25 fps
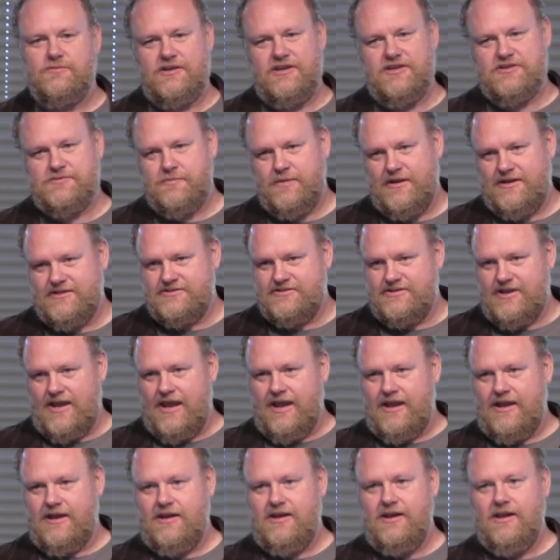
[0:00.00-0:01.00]
what he's been
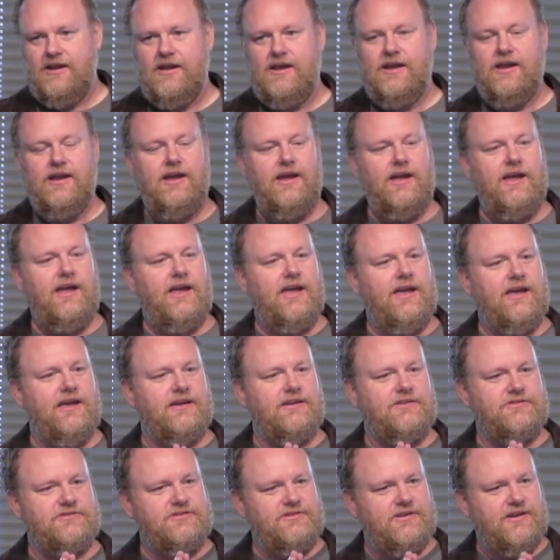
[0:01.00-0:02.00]
saying
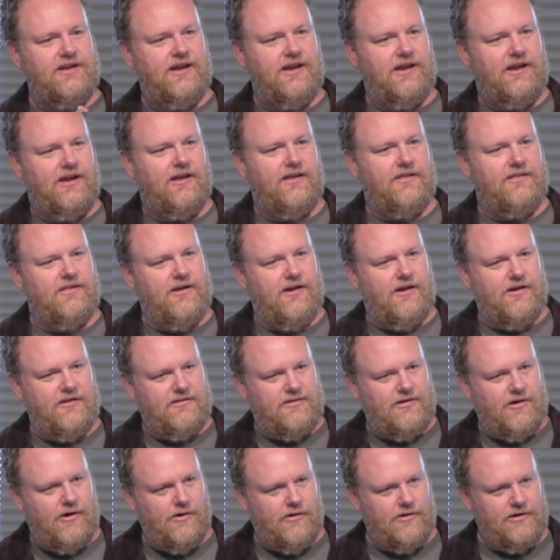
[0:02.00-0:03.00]
is the,
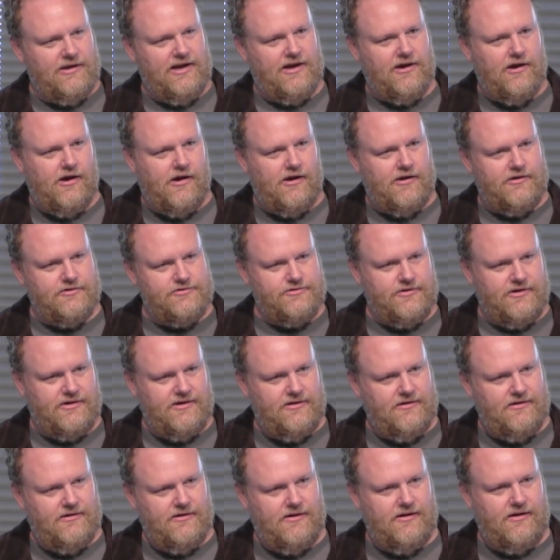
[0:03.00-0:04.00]
the holy
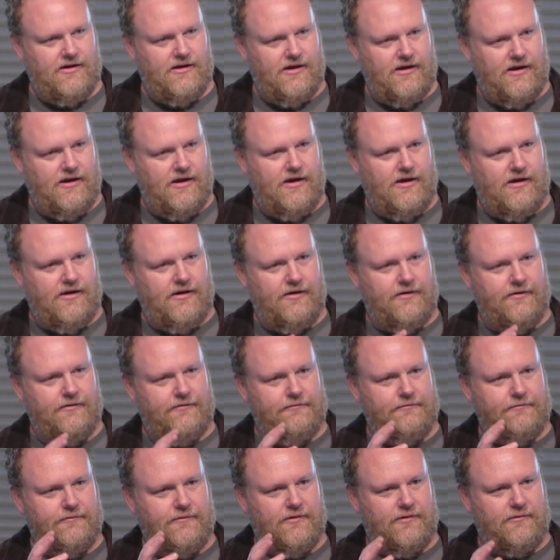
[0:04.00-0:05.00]
cauldron
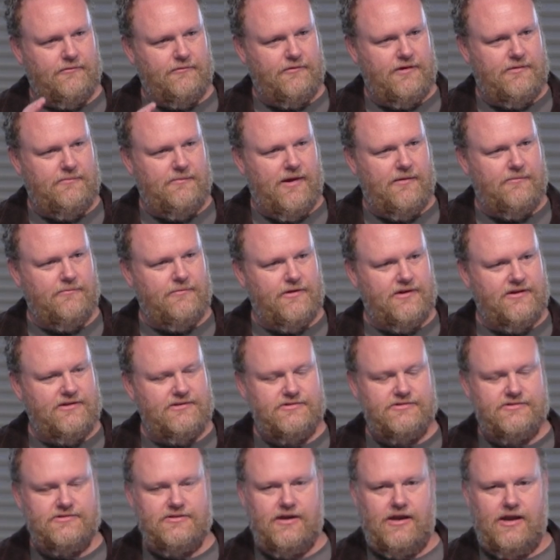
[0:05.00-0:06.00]
of
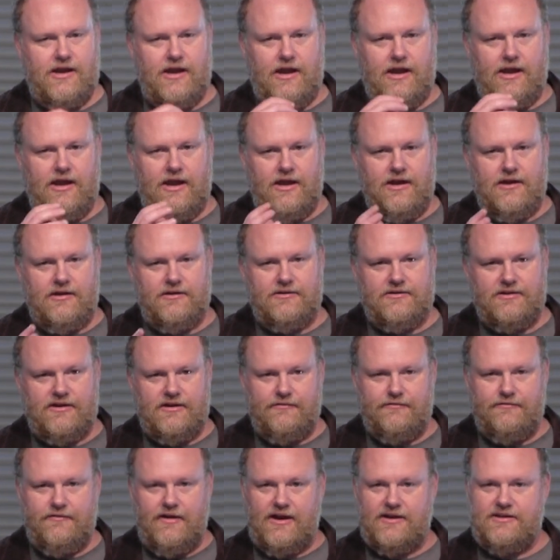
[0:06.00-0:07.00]
remembrance and
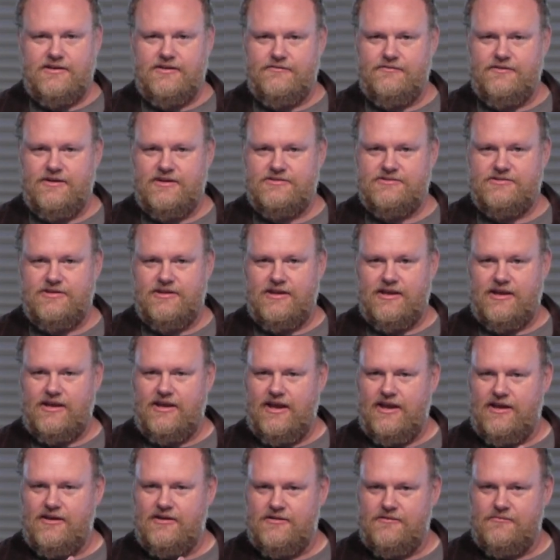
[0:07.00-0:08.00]
effectiveness in the
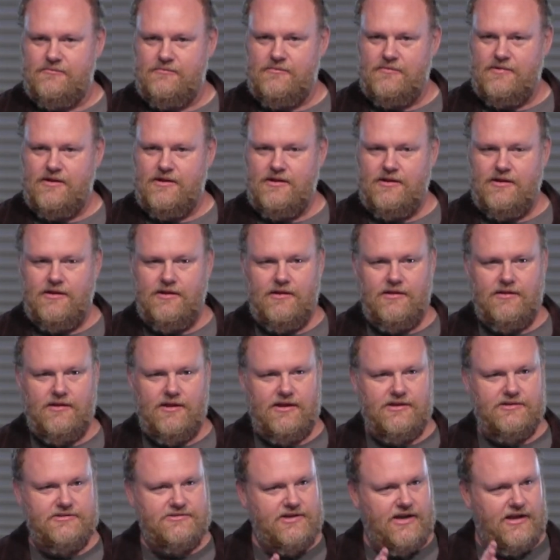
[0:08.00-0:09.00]
kingdom
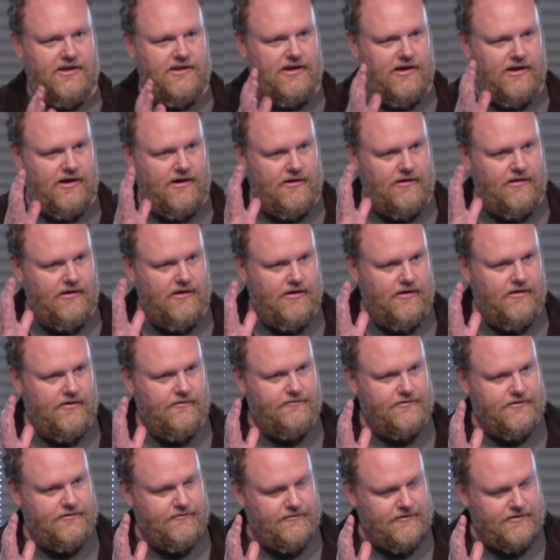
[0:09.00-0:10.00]
that he said there a
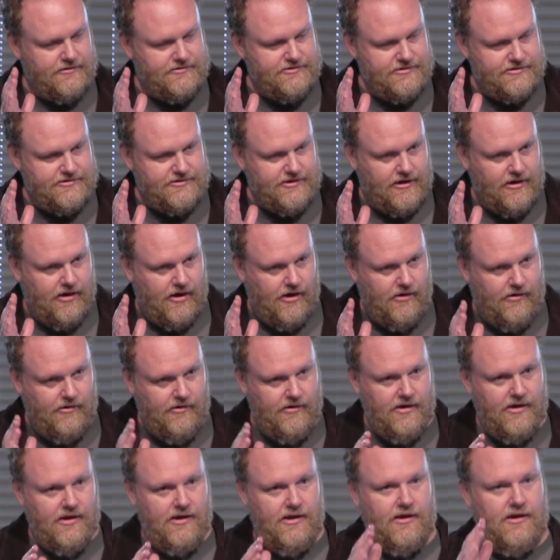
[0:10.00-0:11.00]
few verses ago,